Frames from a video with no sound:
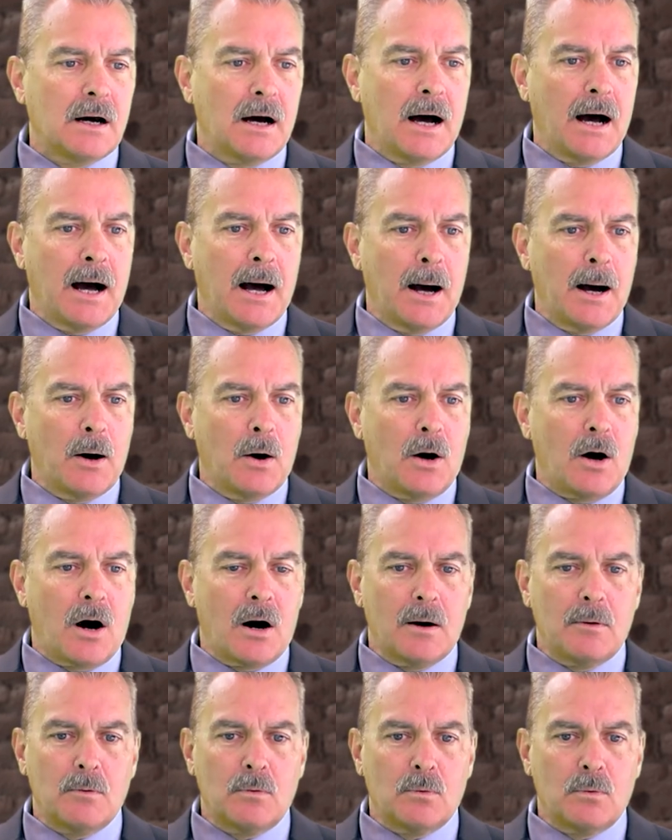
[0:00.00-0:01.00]

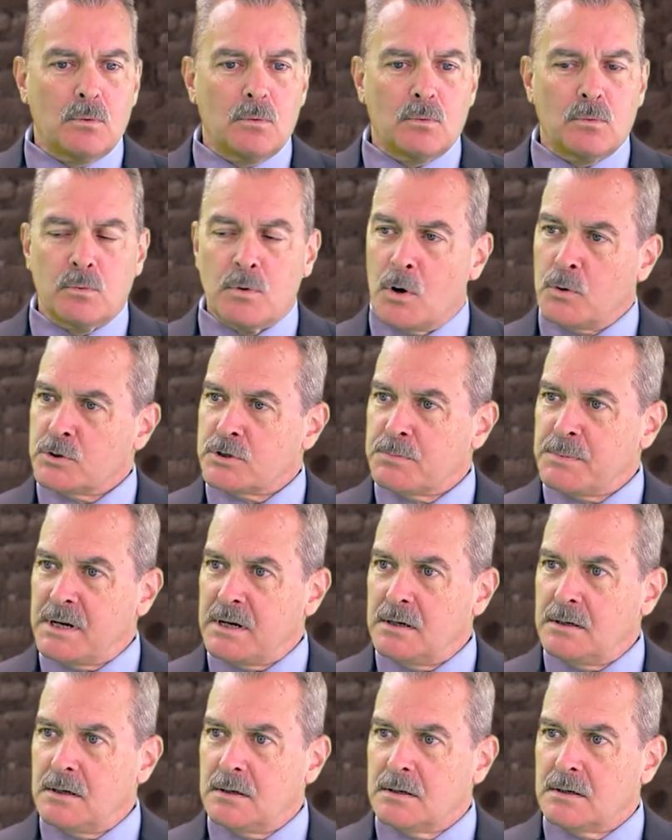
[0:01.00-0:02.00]

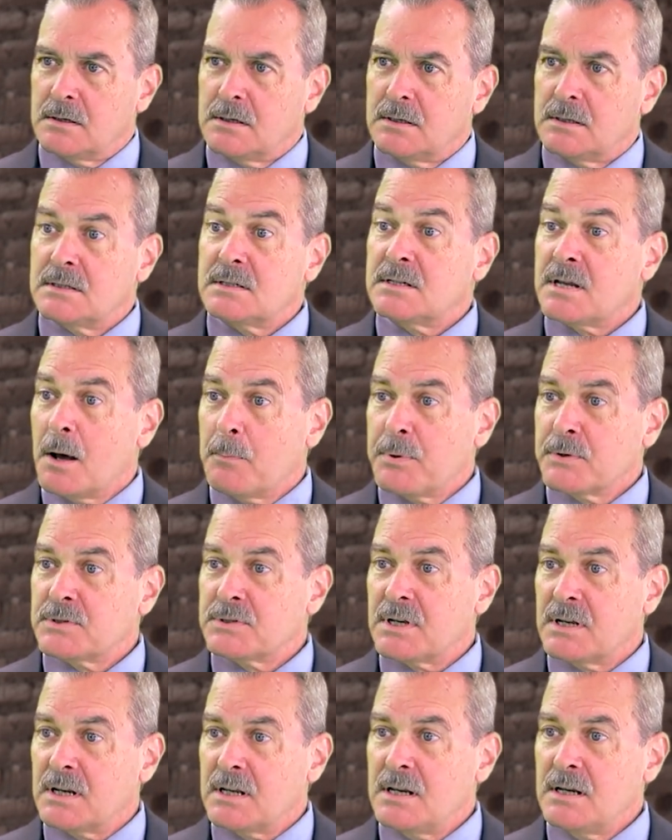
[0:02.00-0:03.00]
Rosemead, Temple
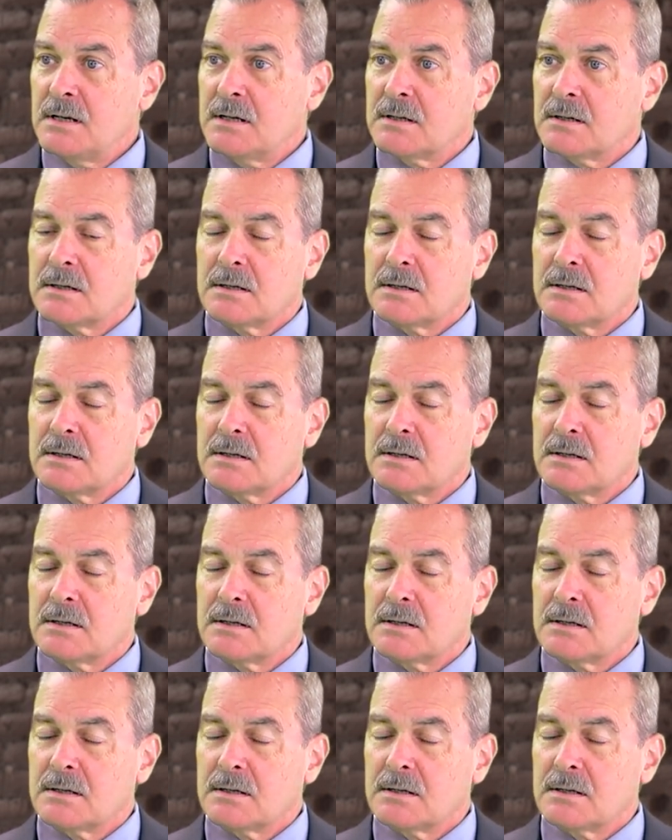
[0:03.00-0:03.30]
City,